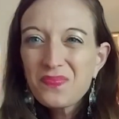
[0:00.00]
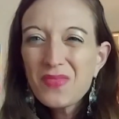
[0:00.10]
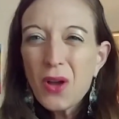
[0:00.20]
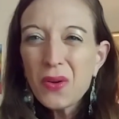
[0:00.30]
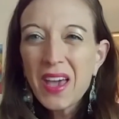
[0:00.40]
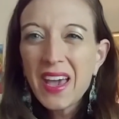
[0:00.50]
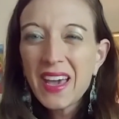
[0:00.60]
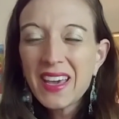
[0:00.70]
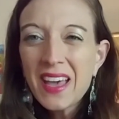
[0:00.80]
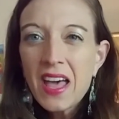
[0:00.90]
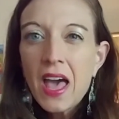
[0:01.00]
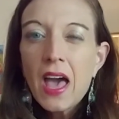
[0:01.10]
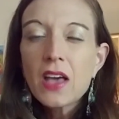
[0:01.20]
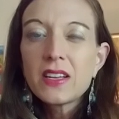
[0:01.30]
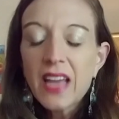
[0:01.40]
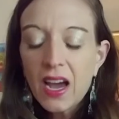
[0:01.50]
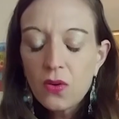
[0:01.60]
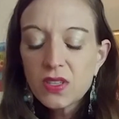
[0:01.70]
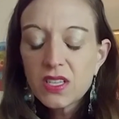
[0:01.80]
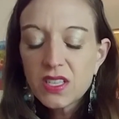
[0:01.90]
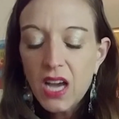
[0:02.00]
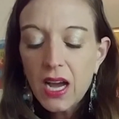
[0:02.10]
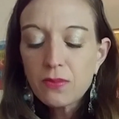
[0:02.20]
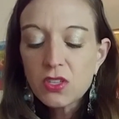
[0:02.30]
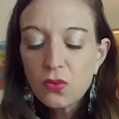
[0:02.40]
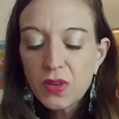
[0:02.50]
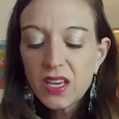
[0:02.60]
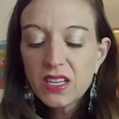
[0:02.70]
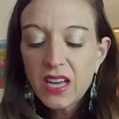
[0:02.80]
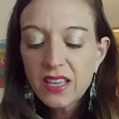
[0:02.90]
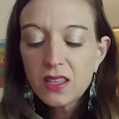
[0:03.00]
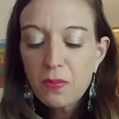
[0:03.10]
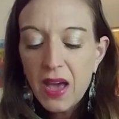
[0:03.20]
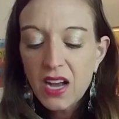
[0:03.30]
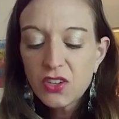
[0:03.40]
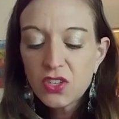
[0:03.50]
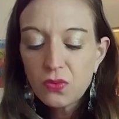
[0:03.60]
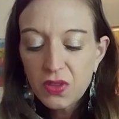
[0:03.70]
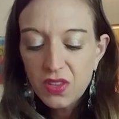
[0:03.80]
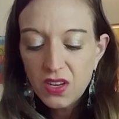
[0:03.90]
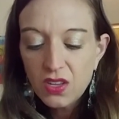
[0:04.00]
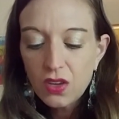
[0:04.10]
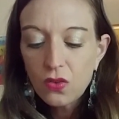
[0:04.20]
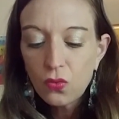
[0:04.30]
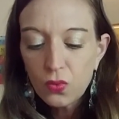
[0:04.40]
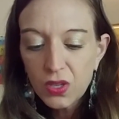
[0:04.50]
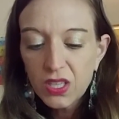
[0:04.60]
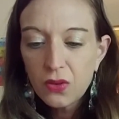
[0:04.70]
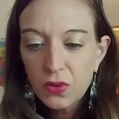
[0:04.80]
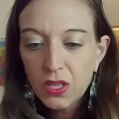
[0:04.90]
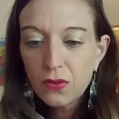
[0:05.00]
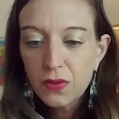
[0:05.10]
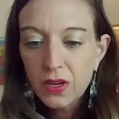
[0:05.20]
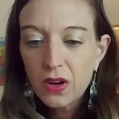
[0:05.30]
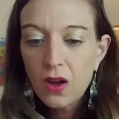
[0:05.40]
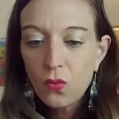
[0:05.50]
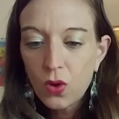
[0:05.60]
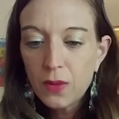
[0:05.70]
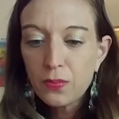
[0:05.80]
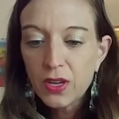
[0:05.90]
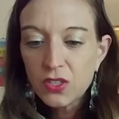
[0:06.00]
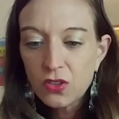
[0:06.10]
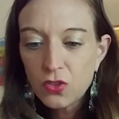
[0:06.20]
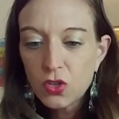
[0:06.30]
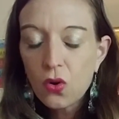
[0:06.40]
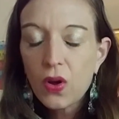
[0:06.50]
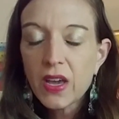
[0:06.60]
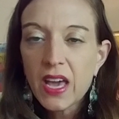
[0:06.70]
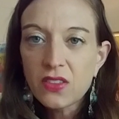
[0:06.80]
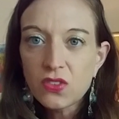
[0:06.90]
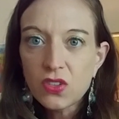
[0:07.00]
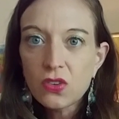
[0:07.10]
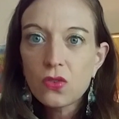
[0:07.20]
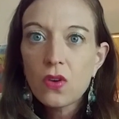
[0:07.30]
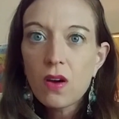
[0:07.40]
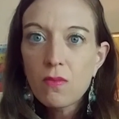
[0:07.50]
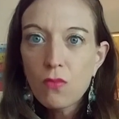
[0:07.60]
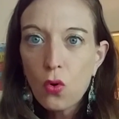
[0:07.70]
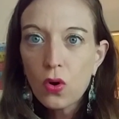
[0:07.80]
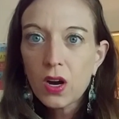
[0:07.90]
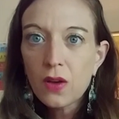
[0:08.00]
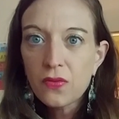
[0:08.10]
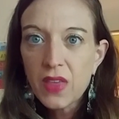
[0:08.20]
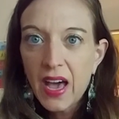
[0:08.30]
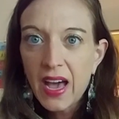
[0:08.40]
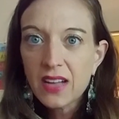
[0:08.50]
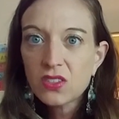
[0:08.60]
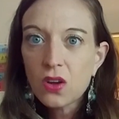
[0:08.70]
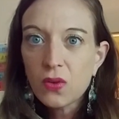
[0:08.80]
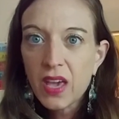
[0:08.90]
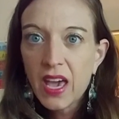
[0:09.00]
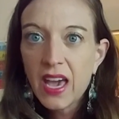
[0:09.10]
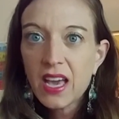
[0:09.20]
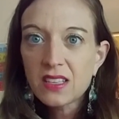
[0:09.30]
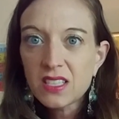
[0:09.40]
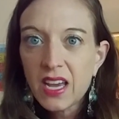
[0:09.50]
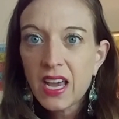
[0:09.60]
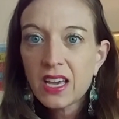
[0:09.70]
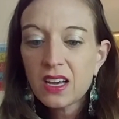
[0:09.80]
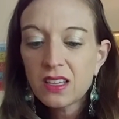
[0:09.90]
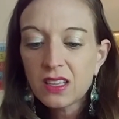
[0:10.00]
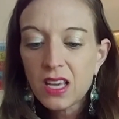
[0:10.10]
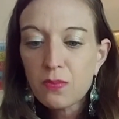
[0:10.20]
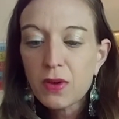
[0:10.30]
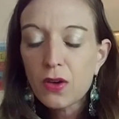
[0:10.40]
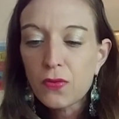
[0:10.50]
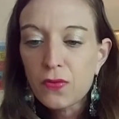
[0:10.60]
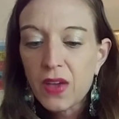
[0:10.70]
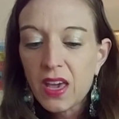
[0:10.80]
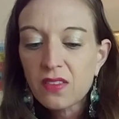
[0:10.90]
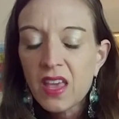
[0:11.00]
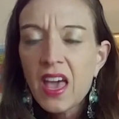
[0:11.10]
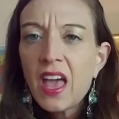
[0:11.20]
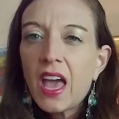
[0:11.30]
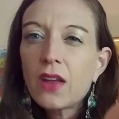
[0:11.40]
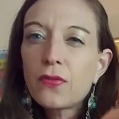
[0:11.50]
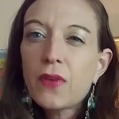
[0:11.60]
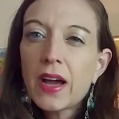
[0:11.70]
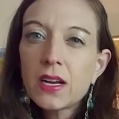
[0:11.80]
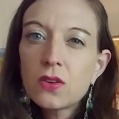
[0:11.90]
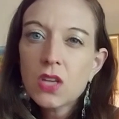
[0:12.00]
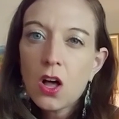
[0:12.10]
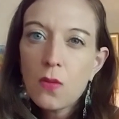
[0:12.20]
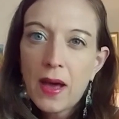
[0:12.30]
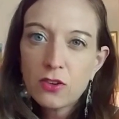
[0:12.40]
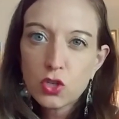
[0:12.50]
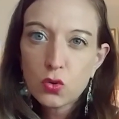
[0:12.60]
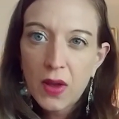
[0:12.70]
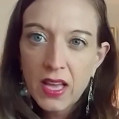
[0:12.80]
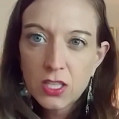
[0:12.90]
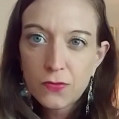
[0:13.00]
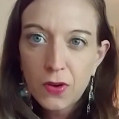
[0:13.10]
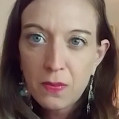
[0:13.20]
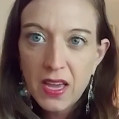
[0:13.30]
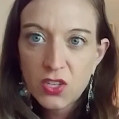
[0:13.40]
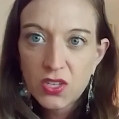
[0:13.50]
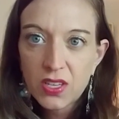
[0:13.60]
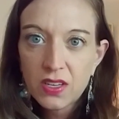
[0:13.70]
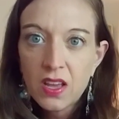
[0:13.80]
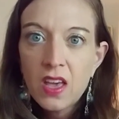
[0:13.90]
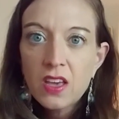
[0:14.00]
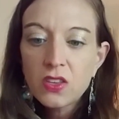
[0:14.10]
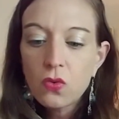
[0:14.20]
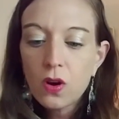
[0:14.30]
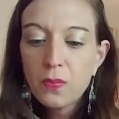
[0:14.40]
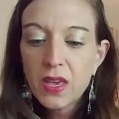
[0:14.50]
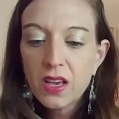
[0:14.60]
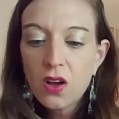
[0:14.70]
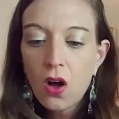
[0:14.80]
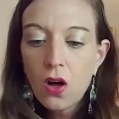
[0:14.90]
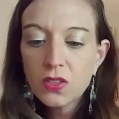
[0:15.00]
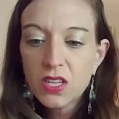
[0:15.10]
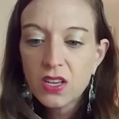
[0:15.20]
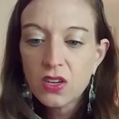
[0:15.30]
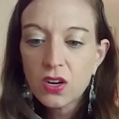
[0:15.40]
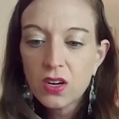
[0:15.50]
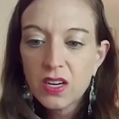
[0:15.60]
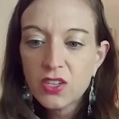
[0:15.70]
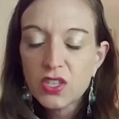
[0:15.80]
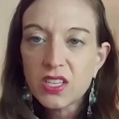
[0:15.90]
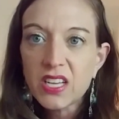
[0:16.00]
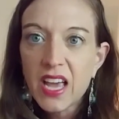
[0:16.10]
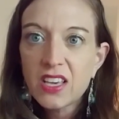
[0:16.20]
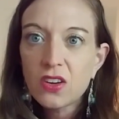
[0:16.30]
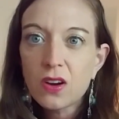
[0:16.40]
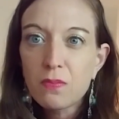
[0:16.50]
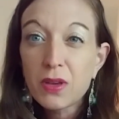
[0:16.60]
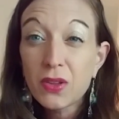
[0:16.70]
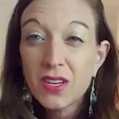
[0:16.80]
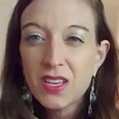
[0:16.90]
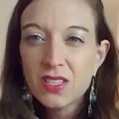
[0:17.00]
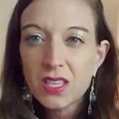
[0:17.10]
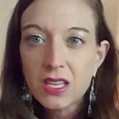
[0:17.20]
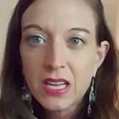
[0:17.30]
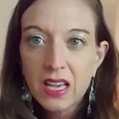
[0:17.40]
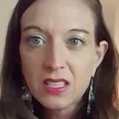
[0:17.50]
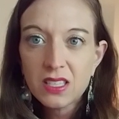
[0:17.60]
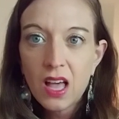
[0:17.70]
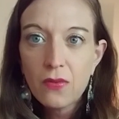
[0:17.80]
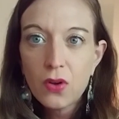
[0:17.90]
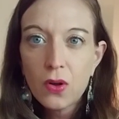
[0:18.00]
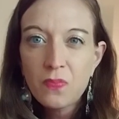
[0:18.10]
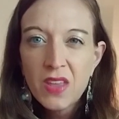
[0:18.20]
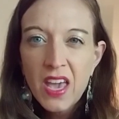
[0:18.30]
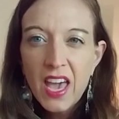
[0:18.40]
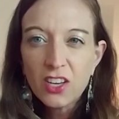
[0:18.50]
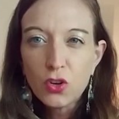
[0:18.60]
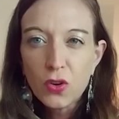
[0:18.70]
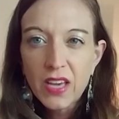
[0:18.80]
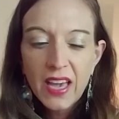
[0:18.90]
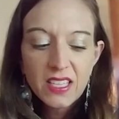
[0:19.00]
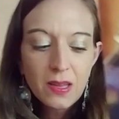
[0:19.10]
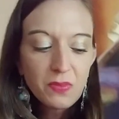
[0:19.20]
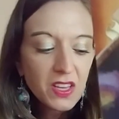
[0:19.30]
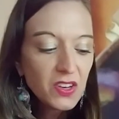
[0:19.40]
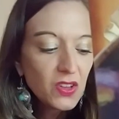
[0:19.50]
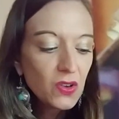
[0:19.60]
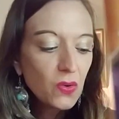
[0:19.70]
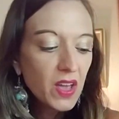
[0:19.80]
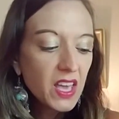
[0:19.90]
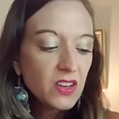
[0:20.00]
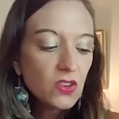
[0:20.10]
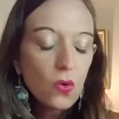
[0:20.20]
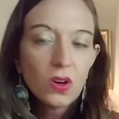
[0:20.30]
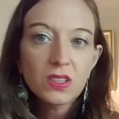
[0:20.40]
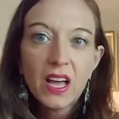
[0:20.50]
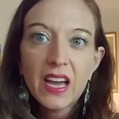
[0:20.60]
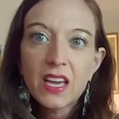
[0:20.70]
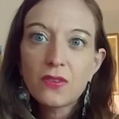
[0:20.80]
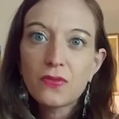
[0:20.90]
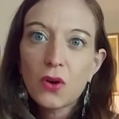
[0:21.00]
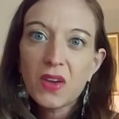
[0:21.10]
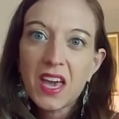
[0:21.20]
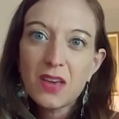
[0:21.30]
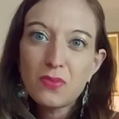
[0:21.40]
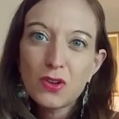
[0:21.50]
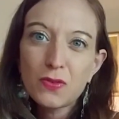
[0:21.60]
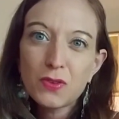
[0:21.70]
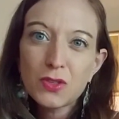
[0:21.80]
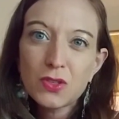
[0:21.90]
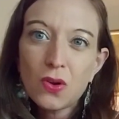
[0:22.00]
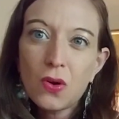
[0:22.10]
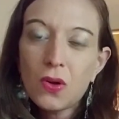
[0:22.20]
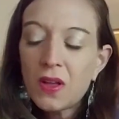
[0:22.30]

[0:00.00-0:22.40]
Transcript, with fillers: okay? Now is a time to reignite the passion within you. Really, really figure out what brings you joy and do more of that, okay? And take a leap of faith. And fire is about transformation. You are being called and encouraged to take your abilities to the next level and create something new in your life, okay, beautiful soul?